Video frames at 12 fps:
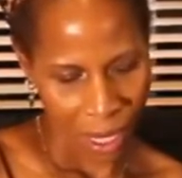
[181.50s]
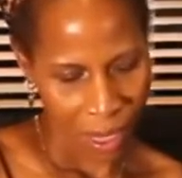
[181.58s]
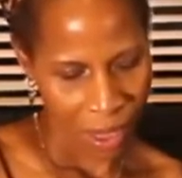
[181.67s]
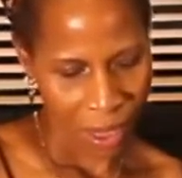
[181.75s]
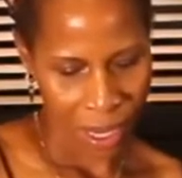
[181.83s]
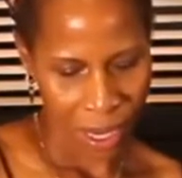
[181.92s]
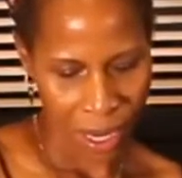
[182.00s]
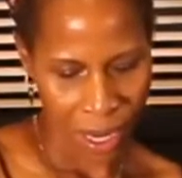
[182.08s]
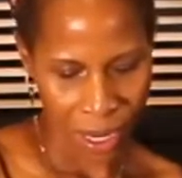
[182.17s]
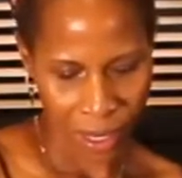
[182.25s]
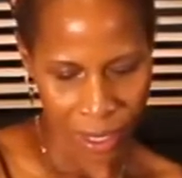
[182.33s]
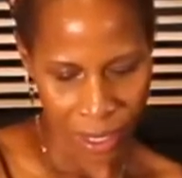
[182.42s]
The
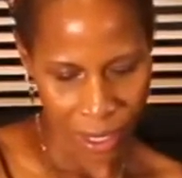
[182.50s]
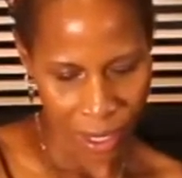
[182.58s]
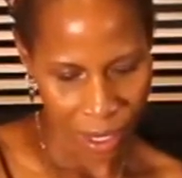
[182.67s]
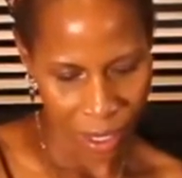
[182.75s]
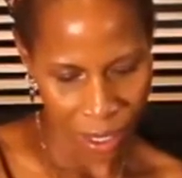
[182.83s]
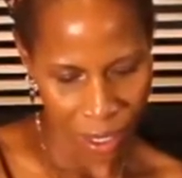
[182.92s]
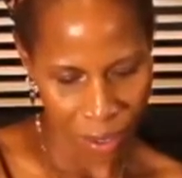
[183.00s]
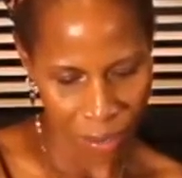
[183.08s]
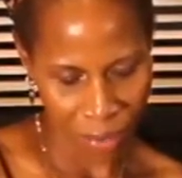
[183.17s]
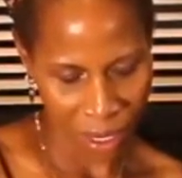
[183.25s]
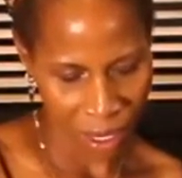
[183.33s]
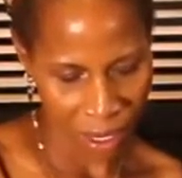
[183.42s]
next
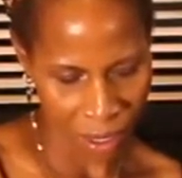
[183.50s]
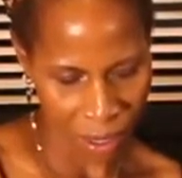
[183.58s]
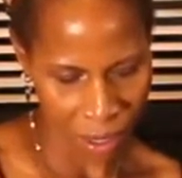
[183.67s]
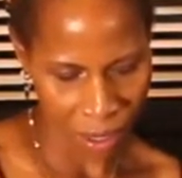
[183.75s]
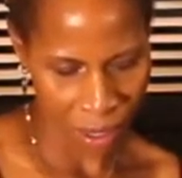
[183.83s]
item on